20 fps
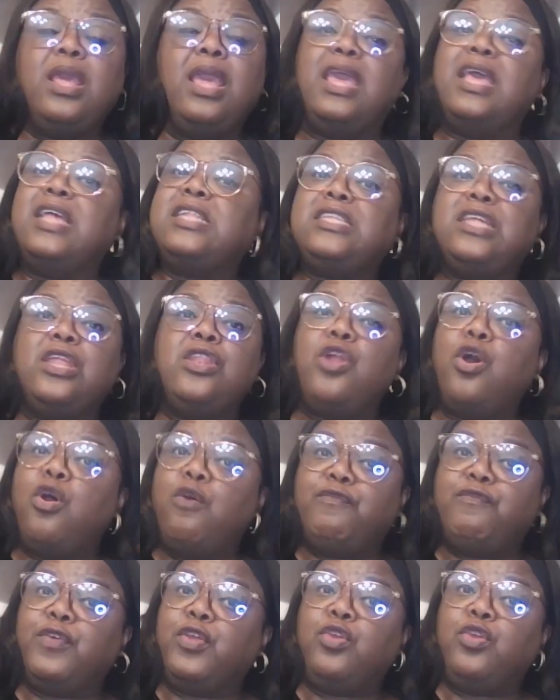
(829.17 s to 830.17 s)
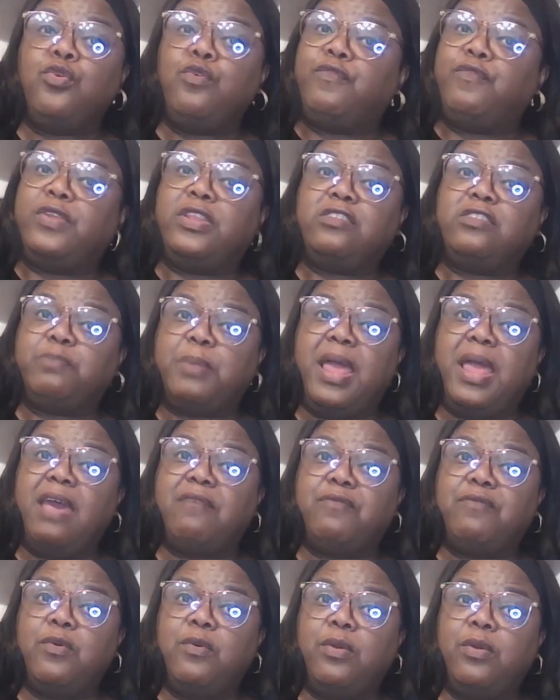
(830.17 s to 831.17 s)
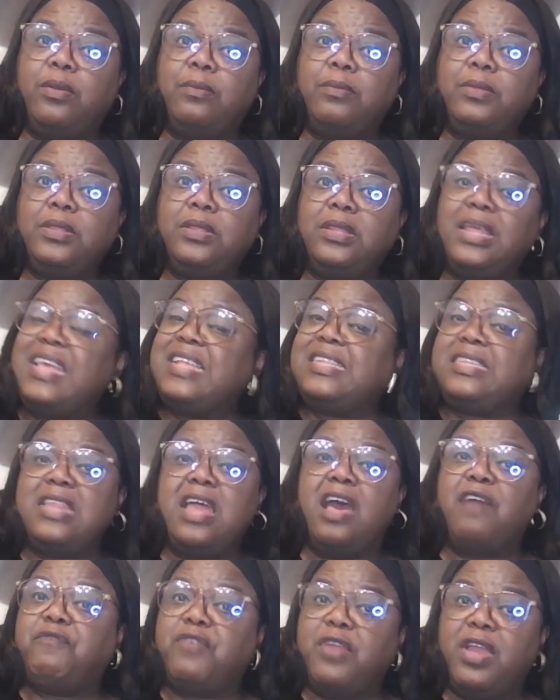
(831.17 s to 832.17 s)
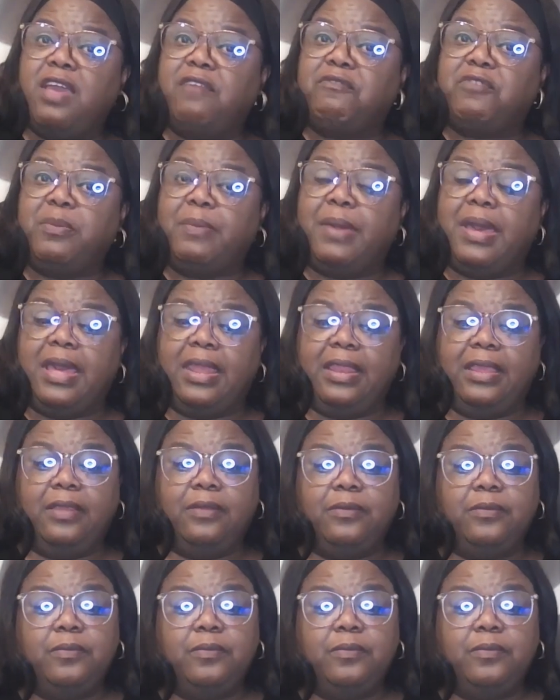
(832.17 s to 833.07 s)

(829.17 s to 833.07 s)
it's a no for you for this platform. It's not for everybody.